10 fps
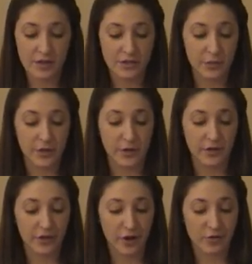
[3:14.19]
So when you
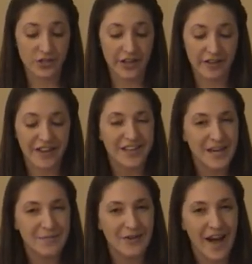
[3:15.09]
hear the coach yell,
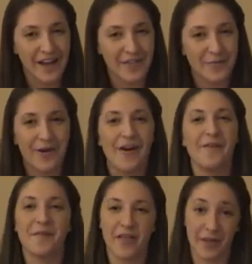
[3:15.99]
"Keep your eye on the
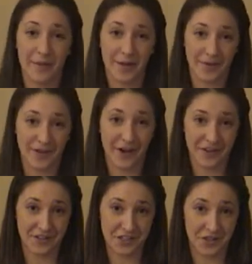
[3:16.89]
ball," they might be
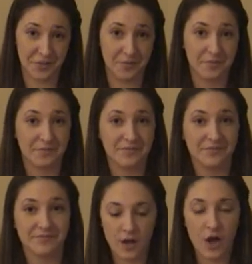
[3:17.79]
talking to you.
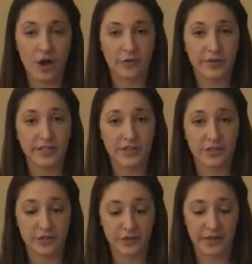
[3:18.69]
A
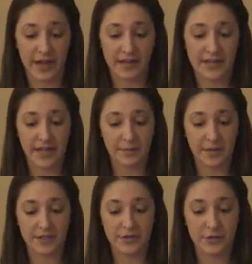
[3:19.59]
recent survey taken
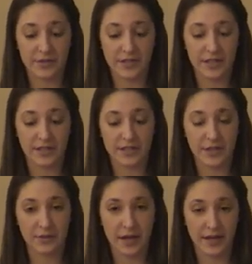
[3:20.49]
by students at
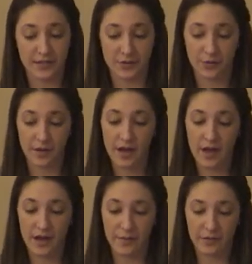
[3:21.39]
Niskayuna High School
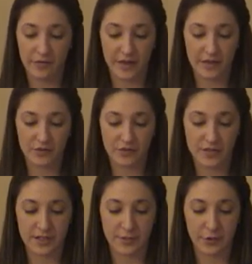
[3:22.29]
about fan
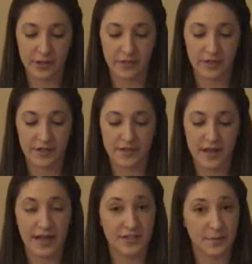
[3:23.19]
injuries at sporting events
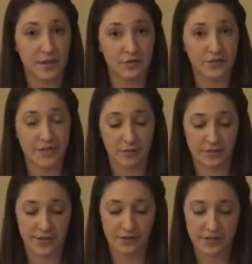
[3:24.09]
had some interesting
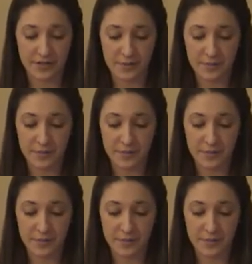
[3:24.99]
results.